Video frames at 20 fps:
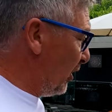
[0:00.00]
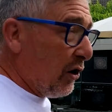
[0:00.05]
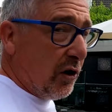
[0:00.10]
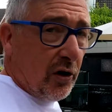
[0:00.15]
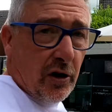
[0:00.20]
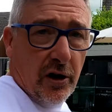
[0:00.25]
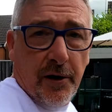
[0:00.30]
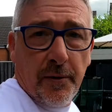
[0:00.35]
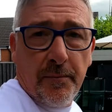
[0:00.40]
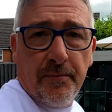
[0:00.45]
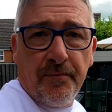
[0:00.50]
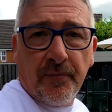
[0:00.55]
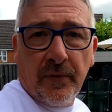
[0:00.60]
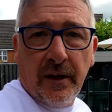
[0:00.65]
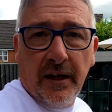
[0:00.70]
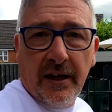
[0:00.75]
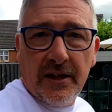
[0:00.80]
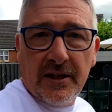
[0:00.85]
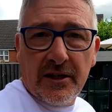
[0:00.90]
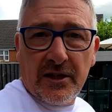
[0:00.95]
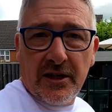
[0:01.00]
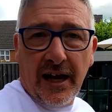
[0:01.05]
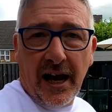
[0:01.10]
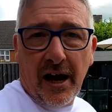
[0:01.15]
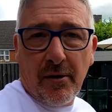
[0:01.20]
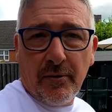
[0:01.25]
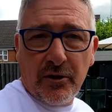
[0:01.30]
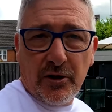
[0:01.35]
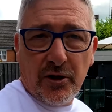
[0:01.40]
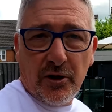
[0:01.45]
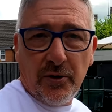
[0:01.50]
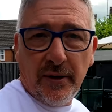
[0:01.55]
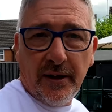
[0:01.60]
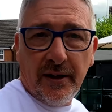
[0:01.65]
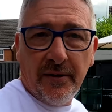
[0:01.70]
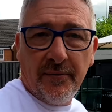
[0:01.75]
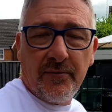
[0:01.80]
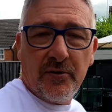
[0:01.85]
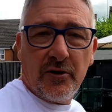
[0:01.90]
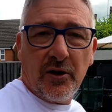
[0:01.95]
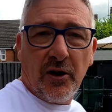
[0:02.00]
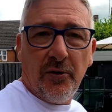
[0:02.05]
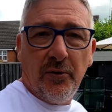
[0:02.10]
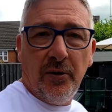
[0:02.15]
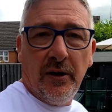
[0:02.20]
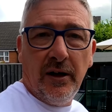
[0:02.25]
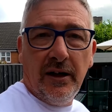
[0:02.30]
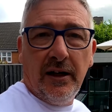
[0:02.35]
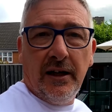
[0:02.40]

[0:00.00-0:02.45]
look, see how it's doing. So